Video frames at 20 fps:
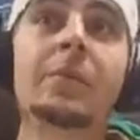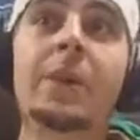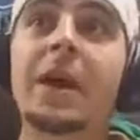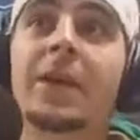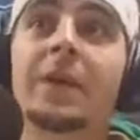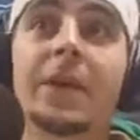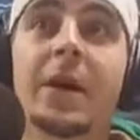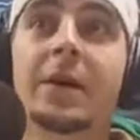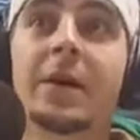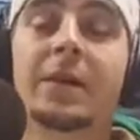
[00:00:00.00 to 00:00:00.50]

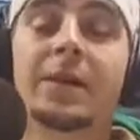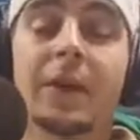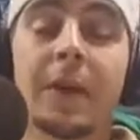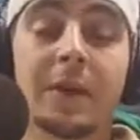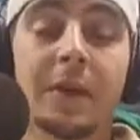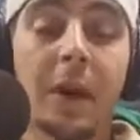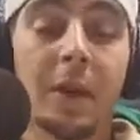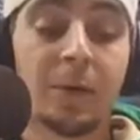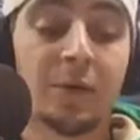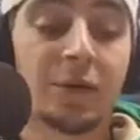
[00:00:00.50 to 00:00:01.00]
Man,
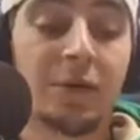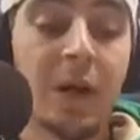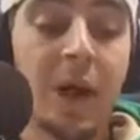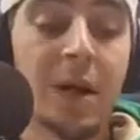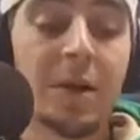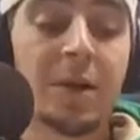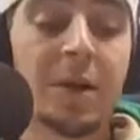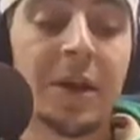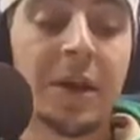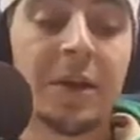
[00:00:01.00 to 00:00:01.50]
that was
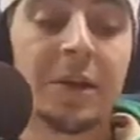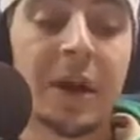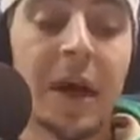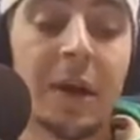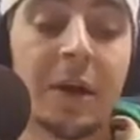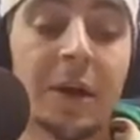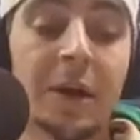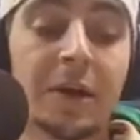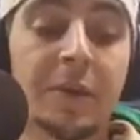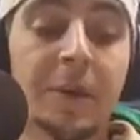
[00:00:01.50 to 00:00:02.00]
crazy.
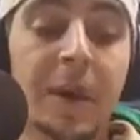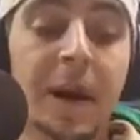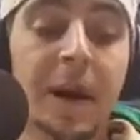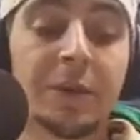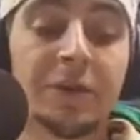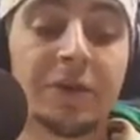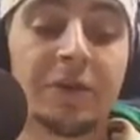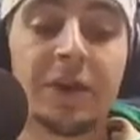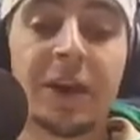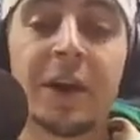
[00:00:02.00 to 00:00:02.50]
Now, it's my
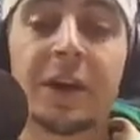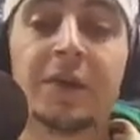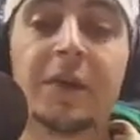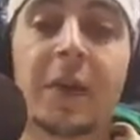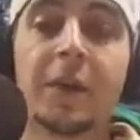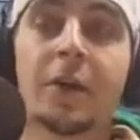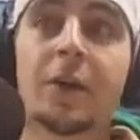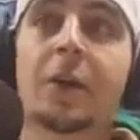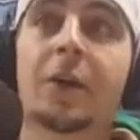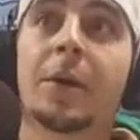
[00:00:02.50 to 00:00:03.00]
understanding
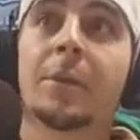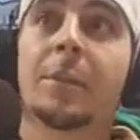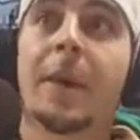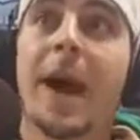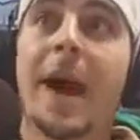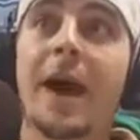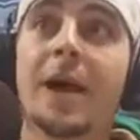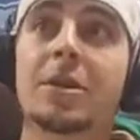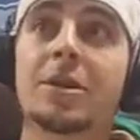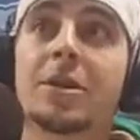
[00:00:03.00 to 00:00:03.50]
that they're going to
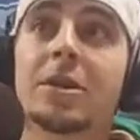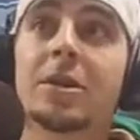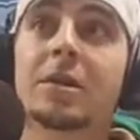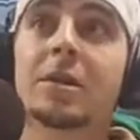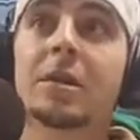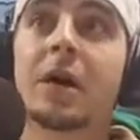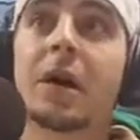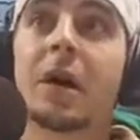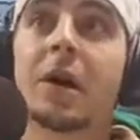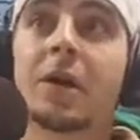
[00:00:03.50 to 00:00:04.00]
match.
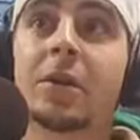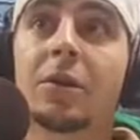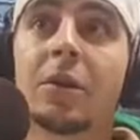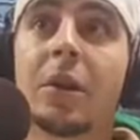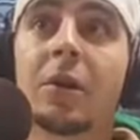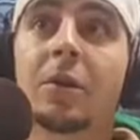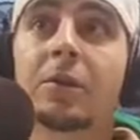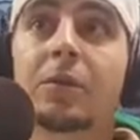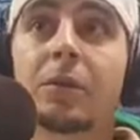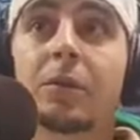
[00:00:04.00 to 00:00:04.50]

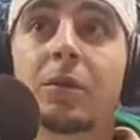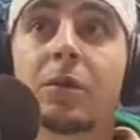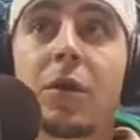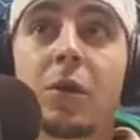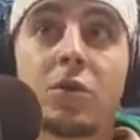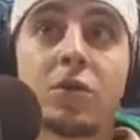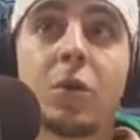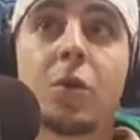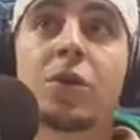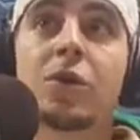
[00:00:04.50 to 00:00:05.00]
So
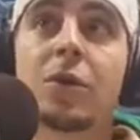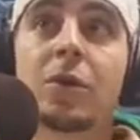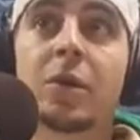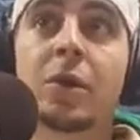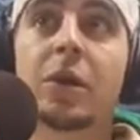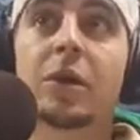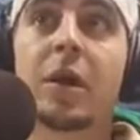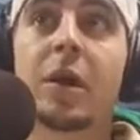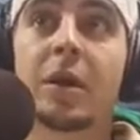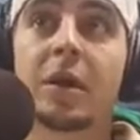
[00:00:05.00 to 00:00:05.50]
Georgia
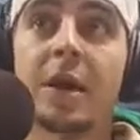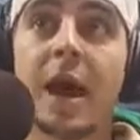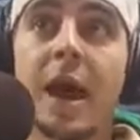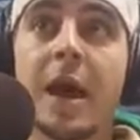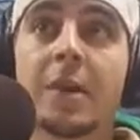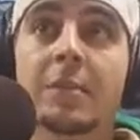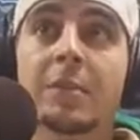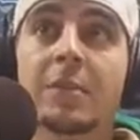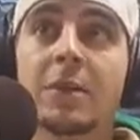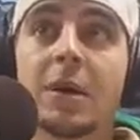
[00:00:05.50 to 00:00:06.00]

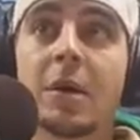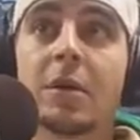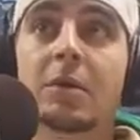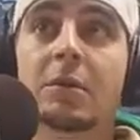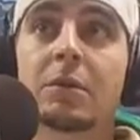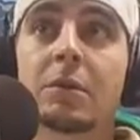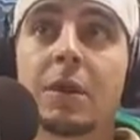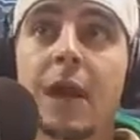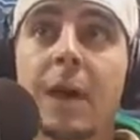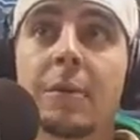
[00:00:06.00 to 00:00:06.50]
came
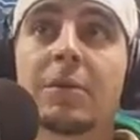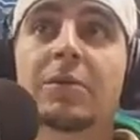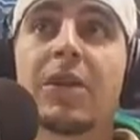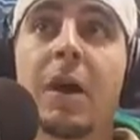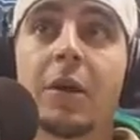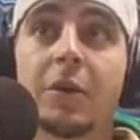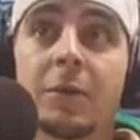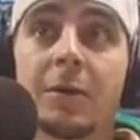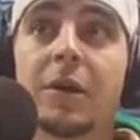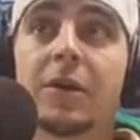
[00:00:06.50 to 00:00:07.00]
to
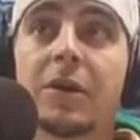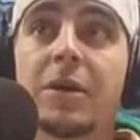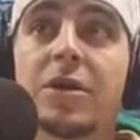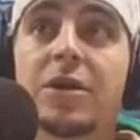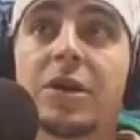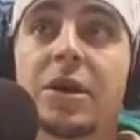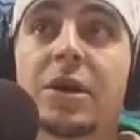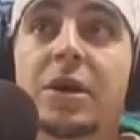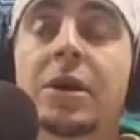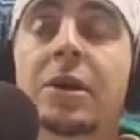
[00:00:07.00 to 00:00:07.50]
South Bend
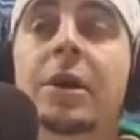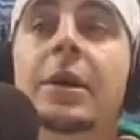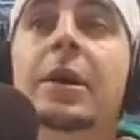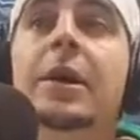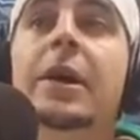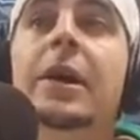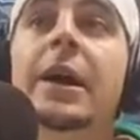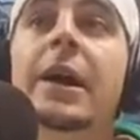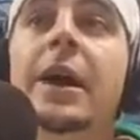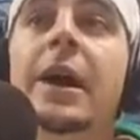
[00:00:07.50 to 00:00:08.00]
this year.
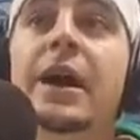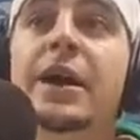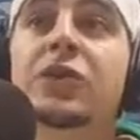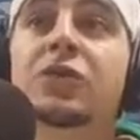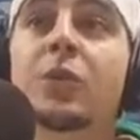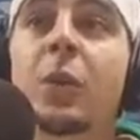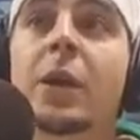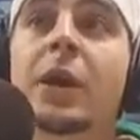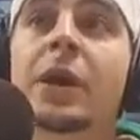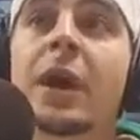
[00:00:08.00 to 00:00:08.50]
In
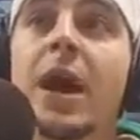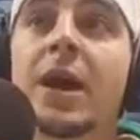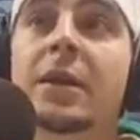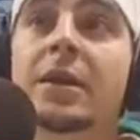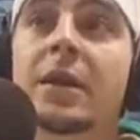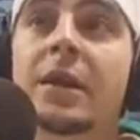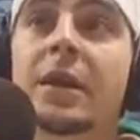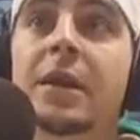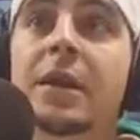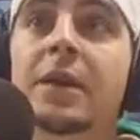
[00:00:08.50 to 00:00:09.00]

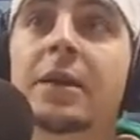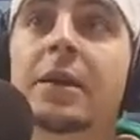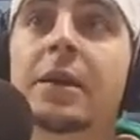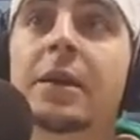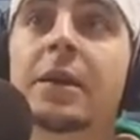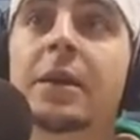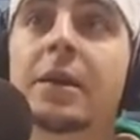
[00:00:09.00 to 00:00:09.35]
2019,